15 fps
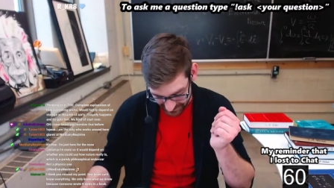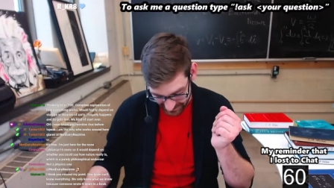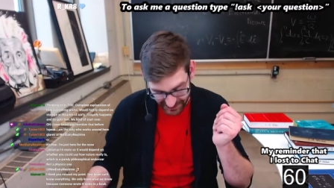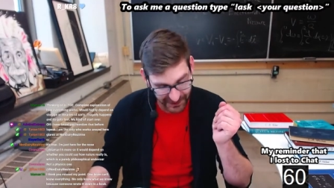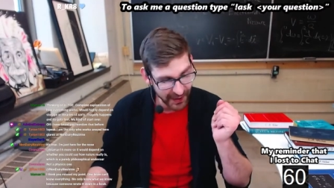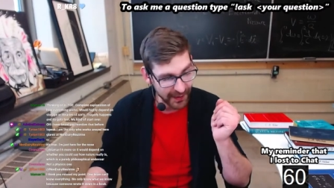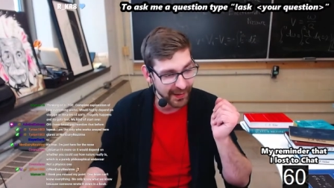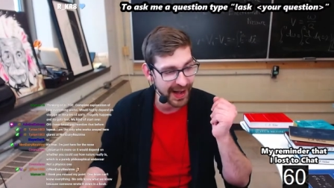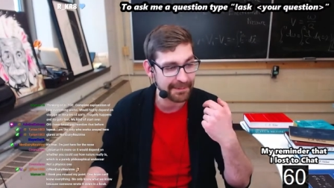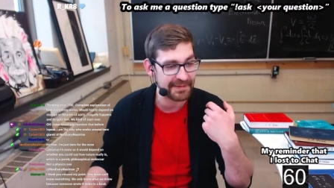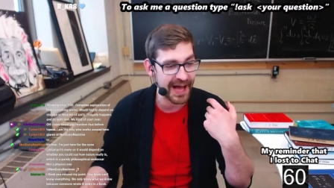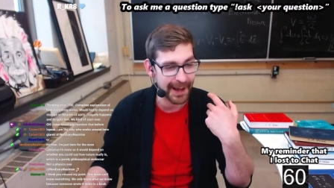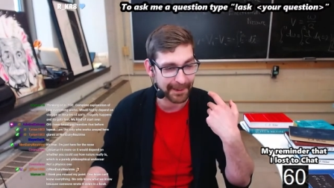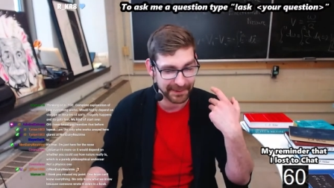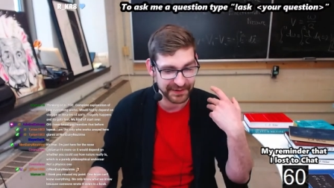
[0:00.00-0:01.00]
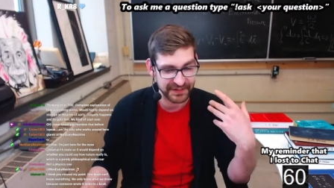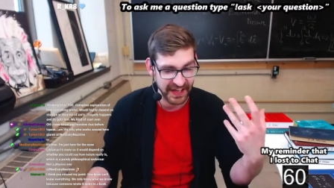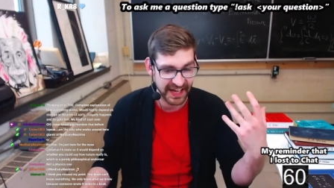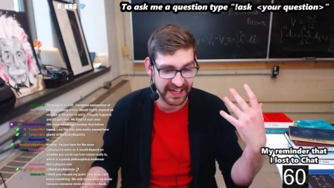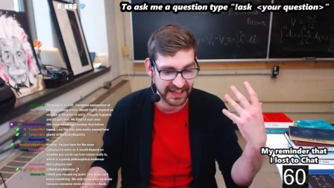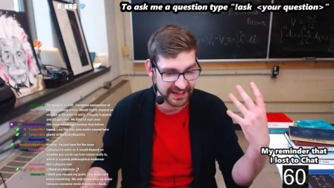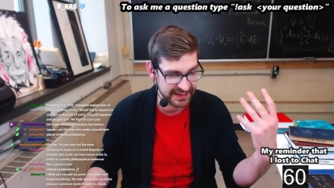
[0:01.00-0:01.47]
you know i'm not
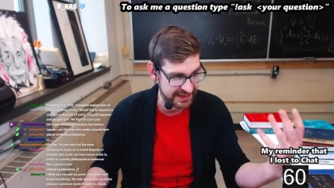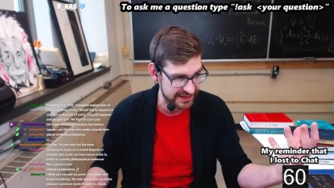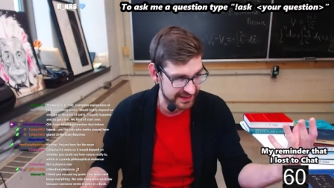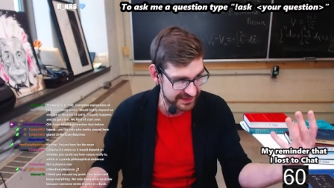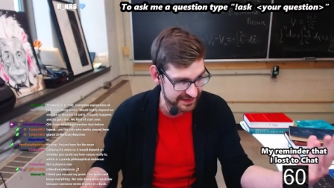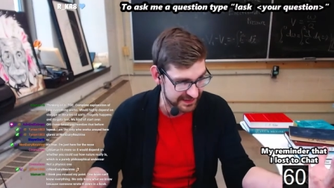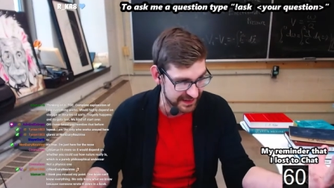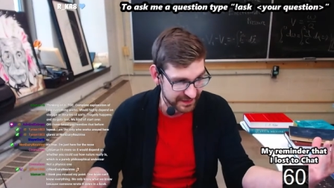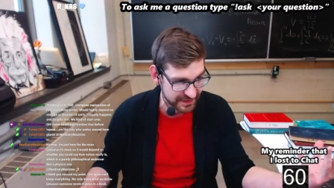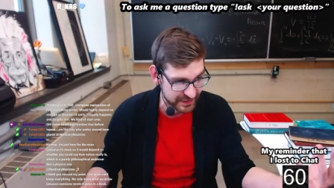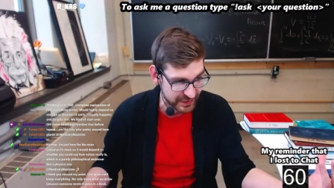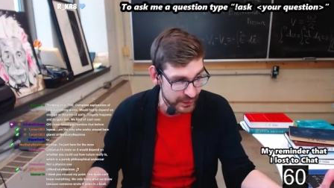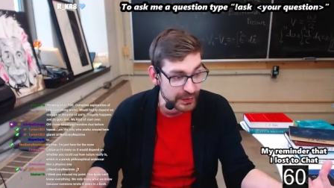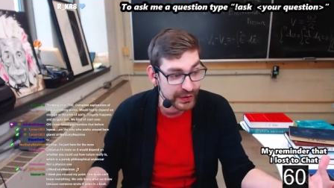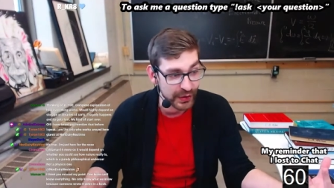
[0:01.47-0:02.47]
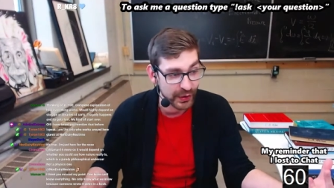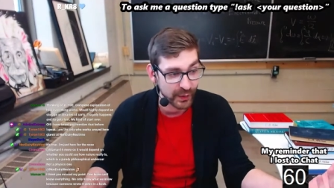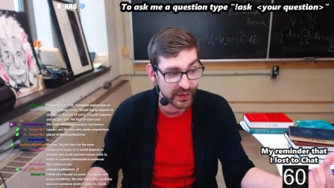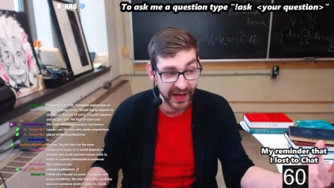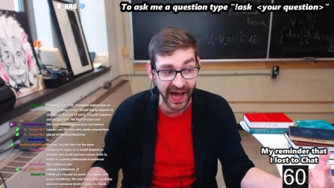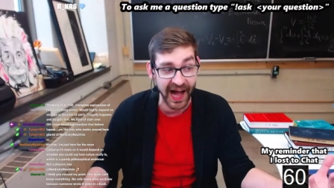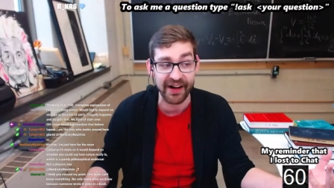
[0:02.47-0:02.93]
presenting this to
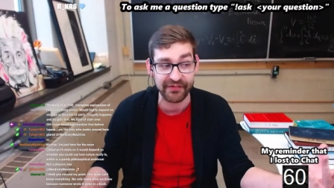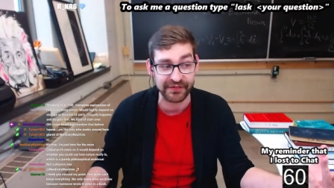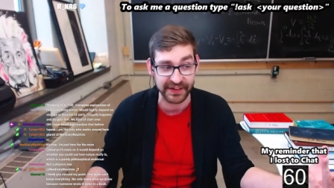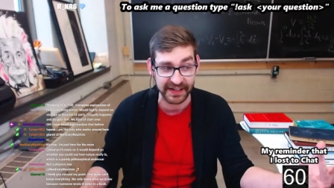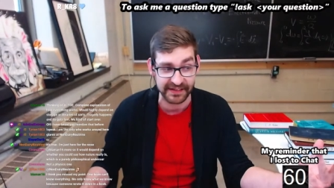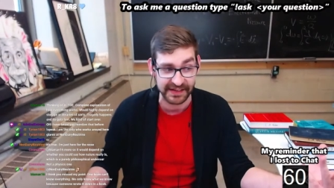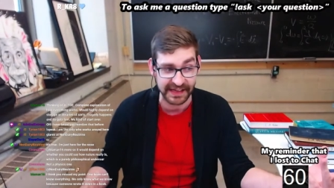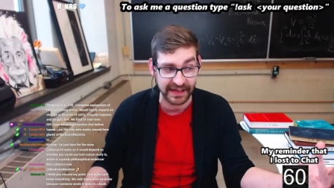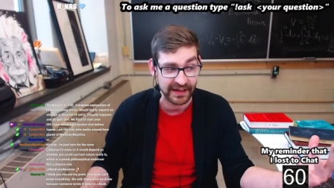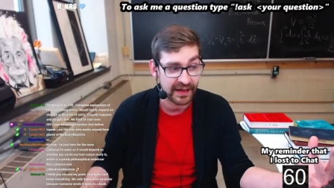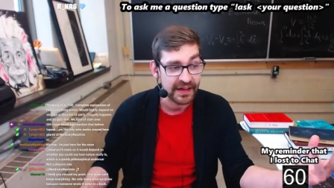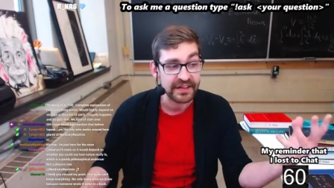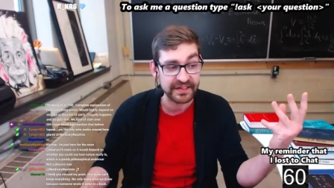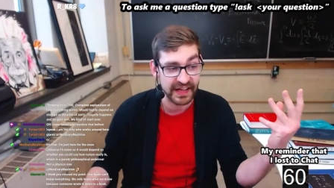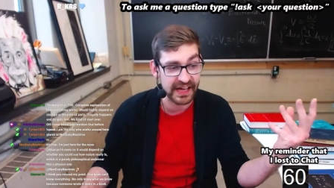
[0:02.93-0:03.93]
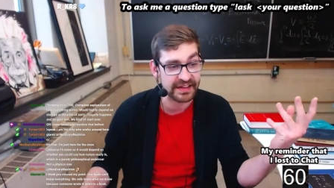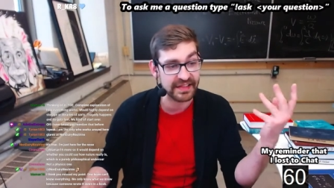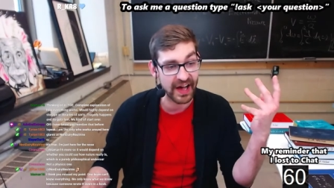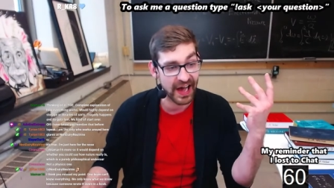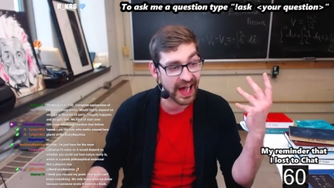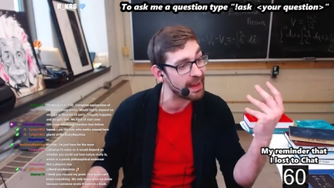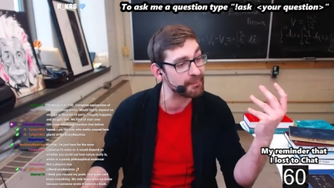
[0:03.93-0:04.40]
you confidently saying
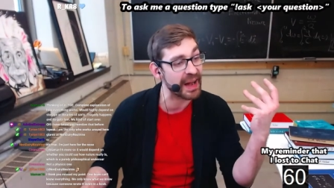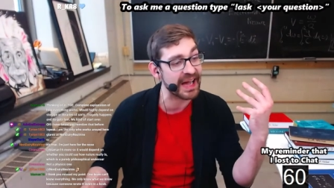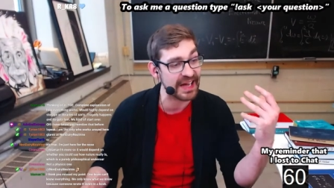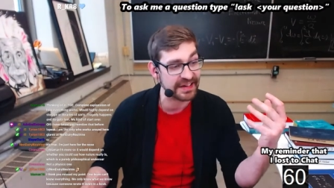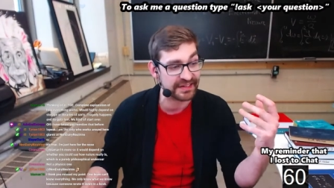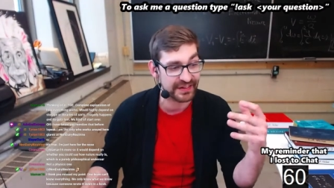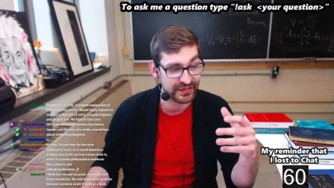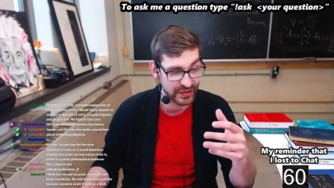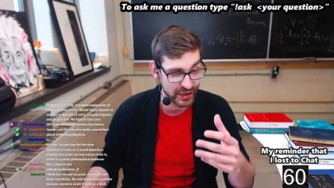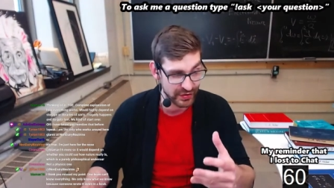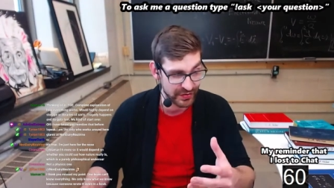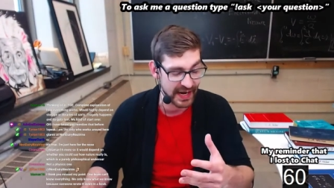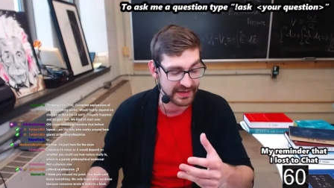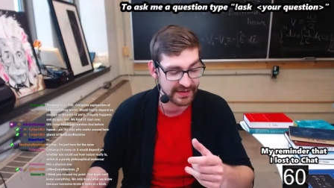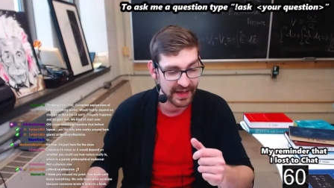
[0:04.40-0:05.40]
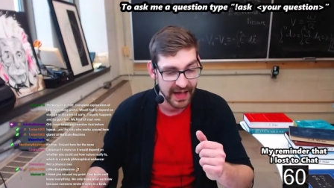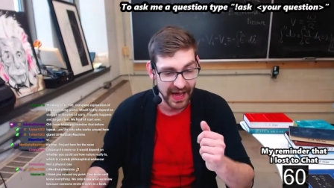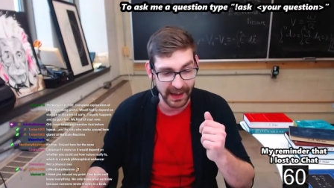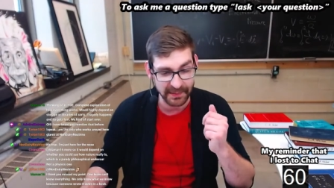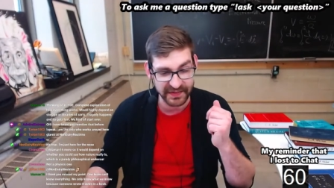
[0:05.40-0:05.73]
that I, my ideas are correct i'm